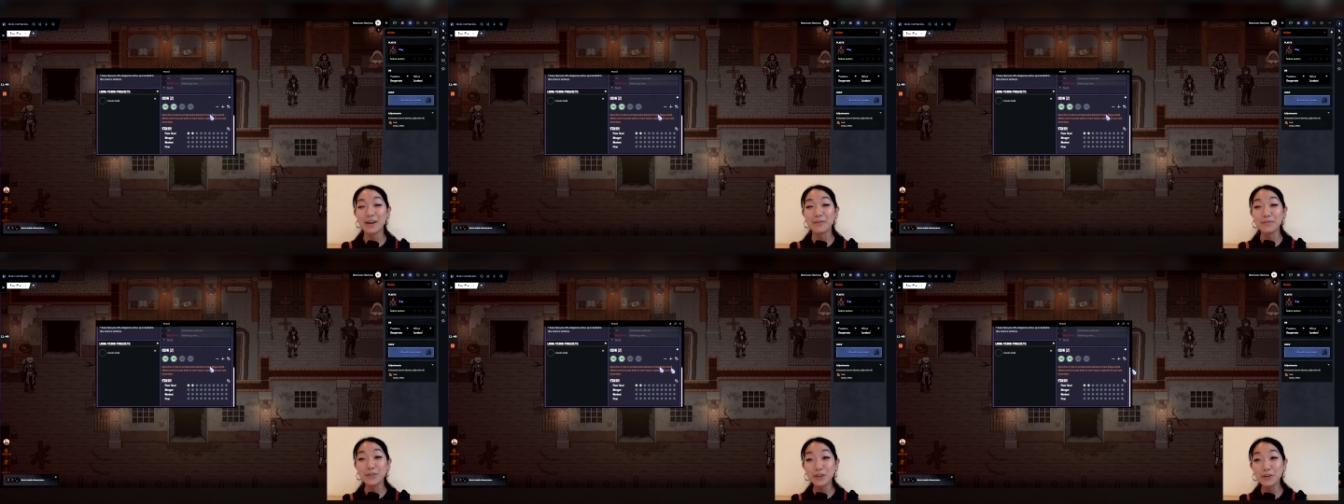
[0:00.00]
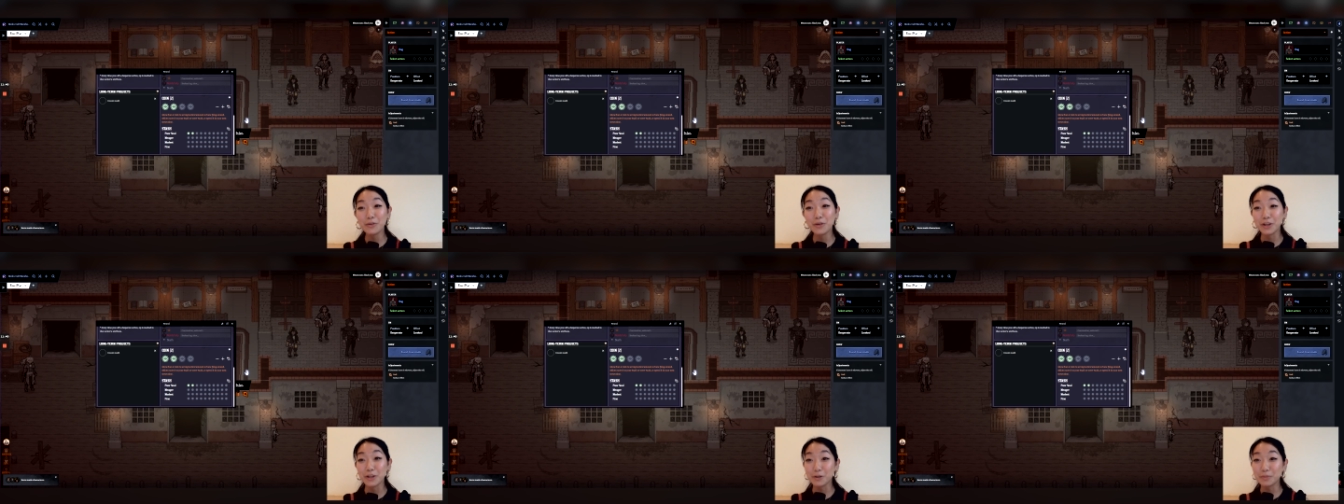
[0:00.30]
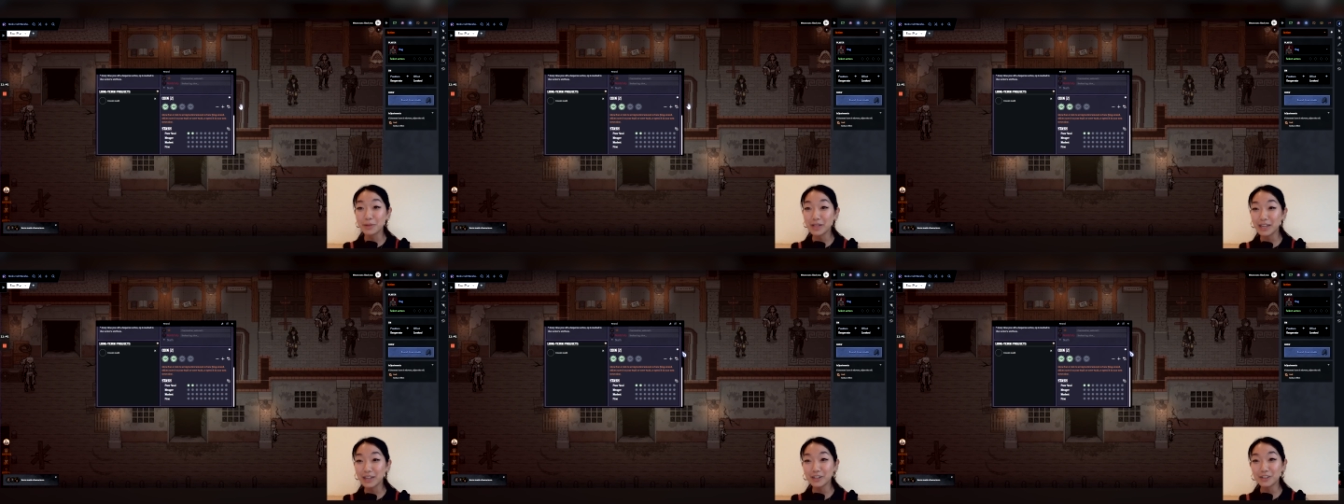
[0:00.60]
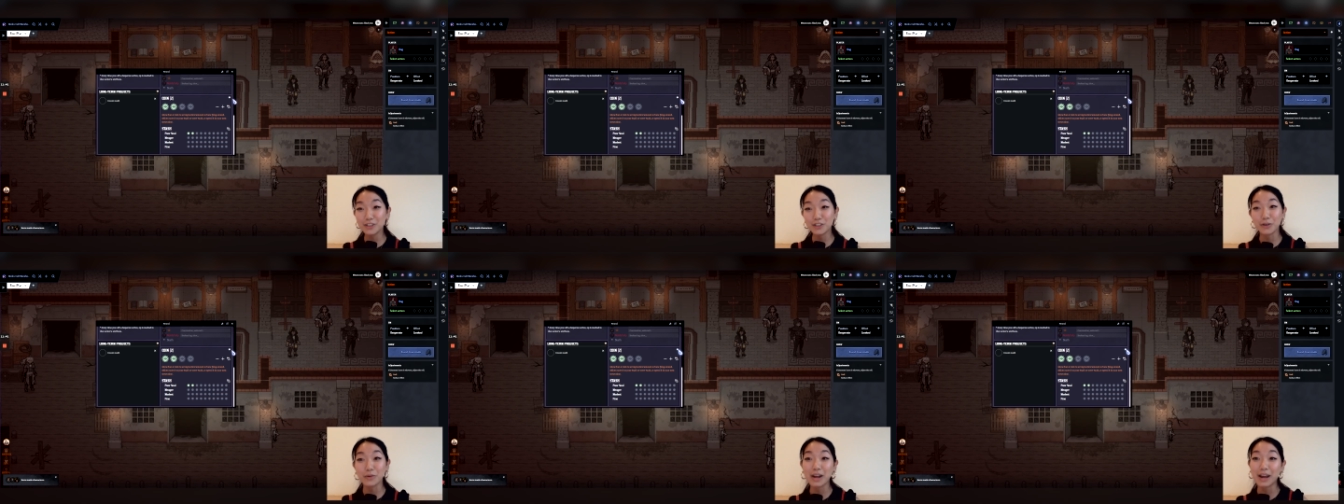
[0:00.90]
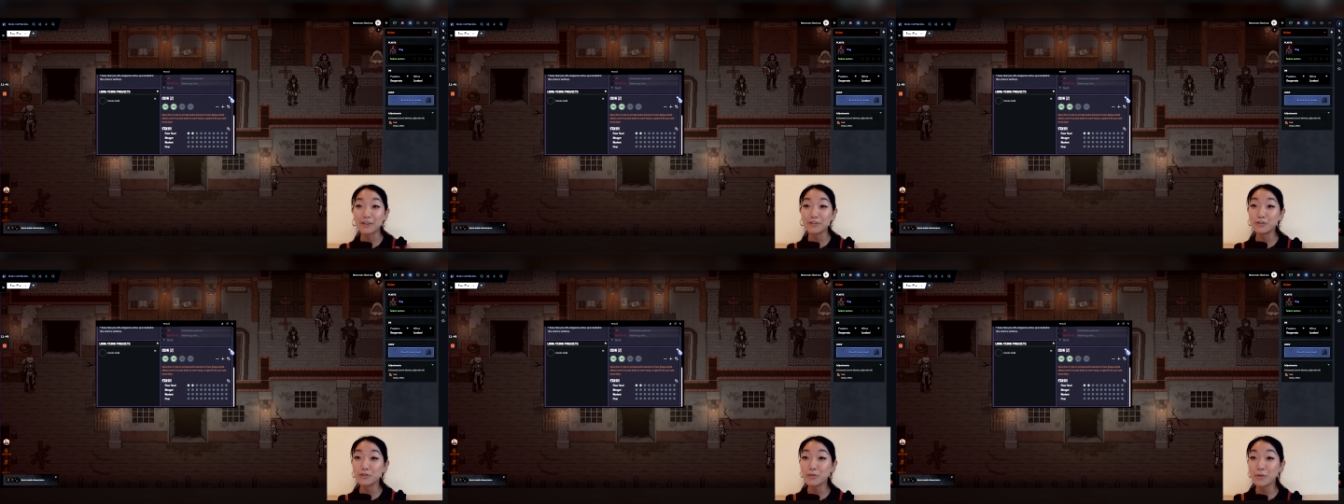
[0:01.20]
you and your players don't
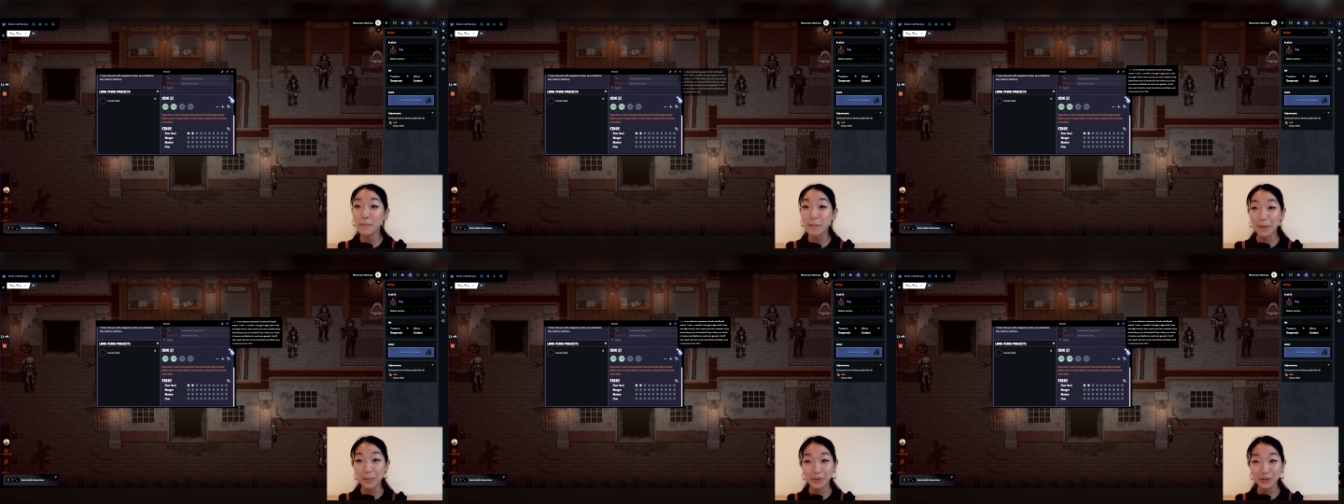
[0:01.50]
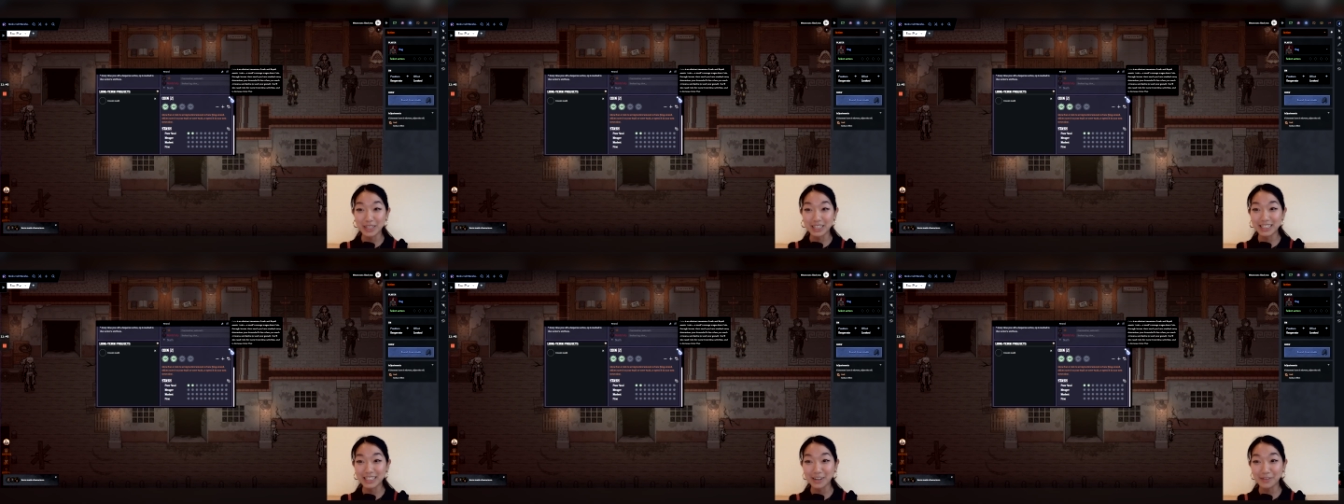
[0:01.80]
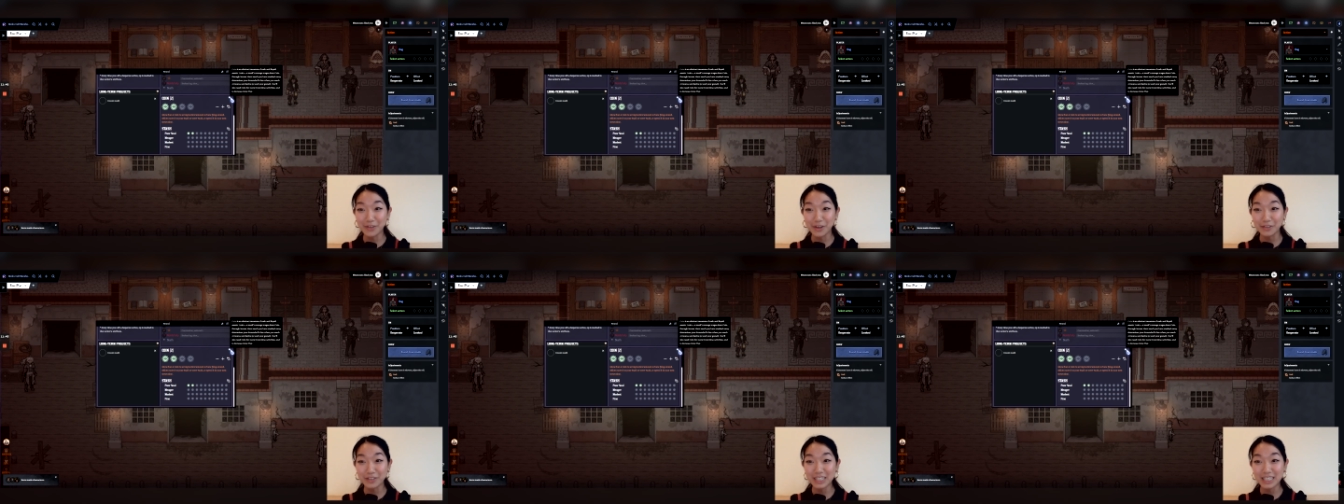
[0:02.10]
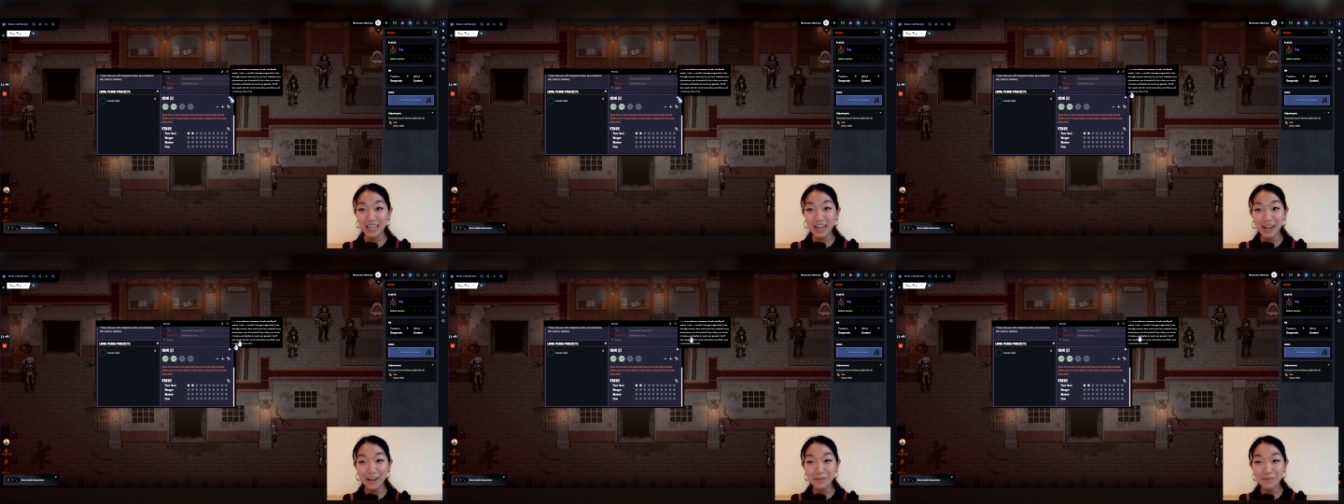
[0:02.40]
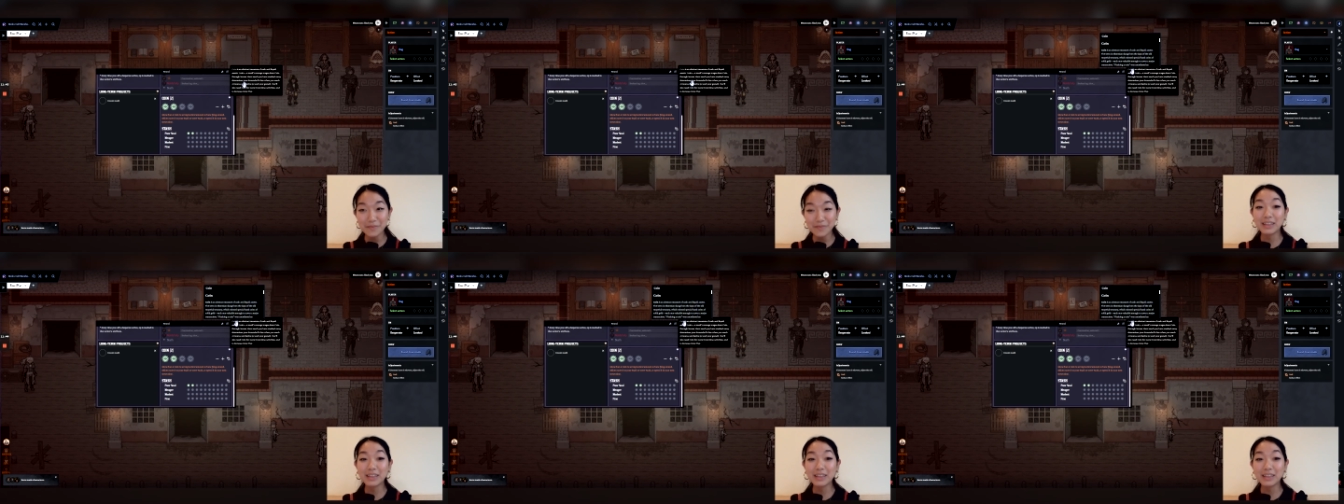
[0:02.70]
have to remember this stuff all the time.